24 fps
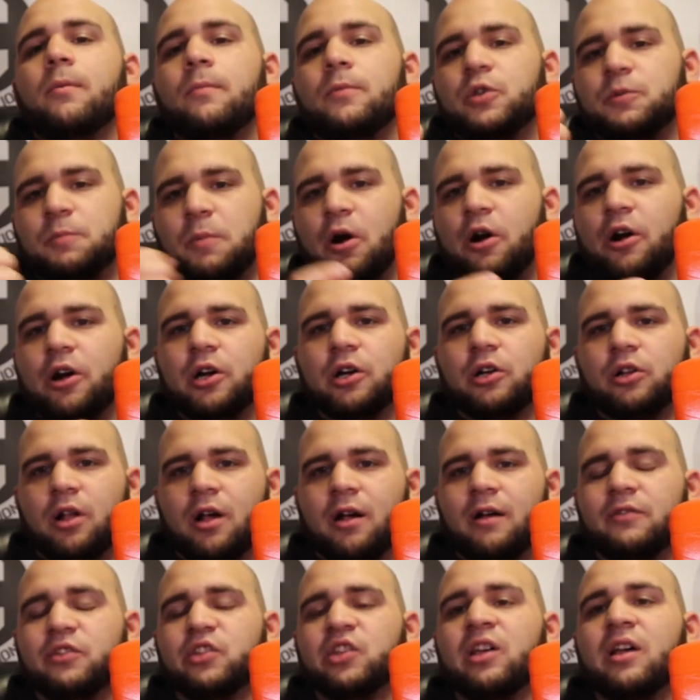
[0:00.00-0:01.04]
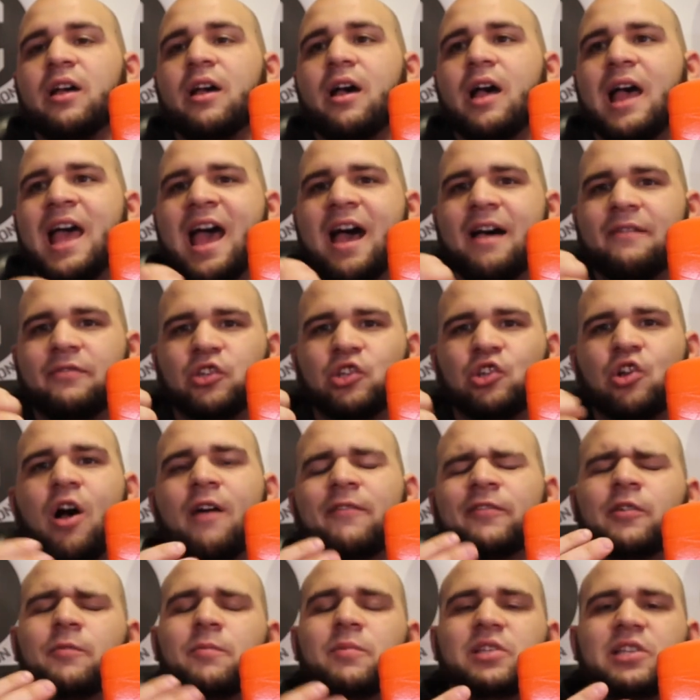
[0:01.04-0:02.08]
sparring gloves have
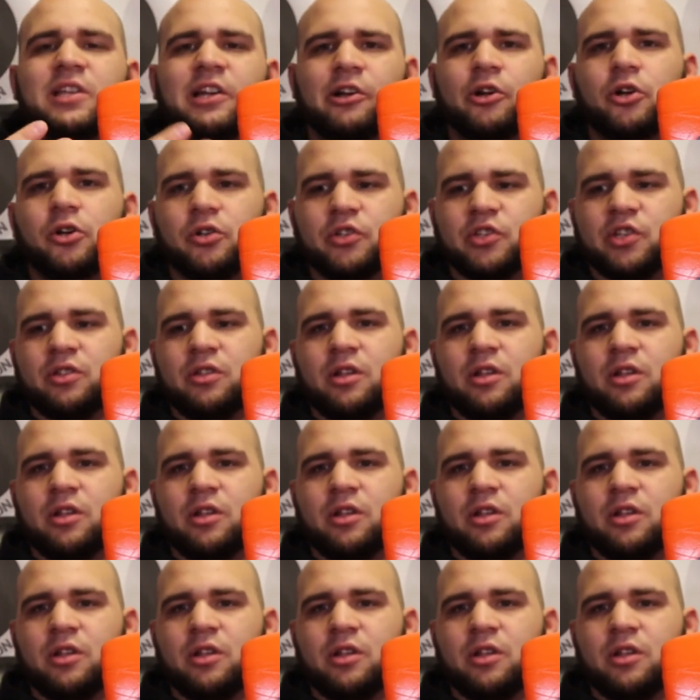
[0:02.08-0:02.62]
softer materials